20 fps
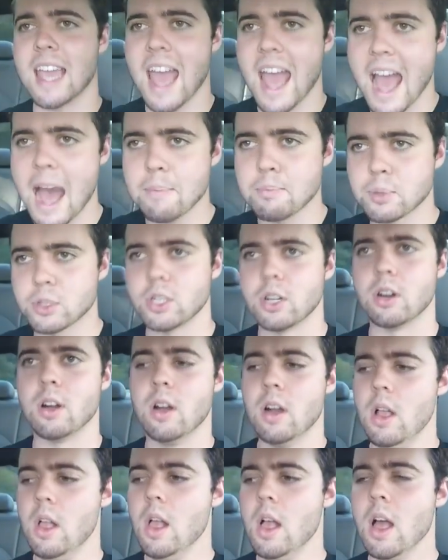
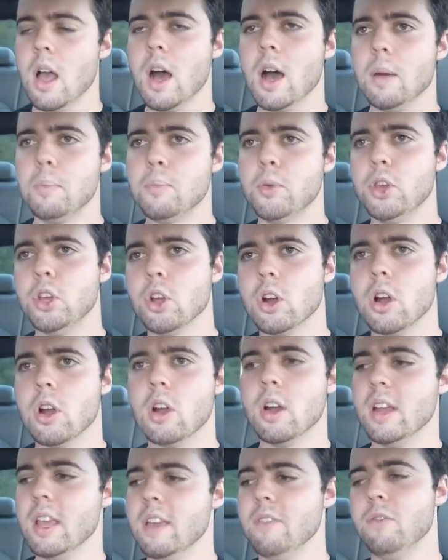capture a
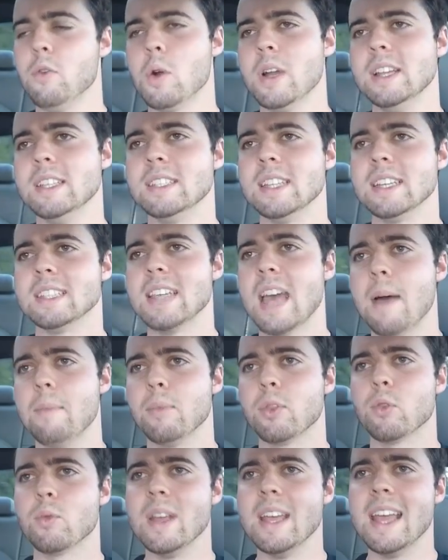pure E46
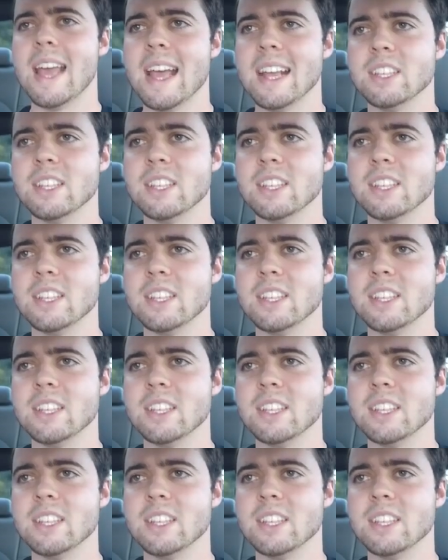M3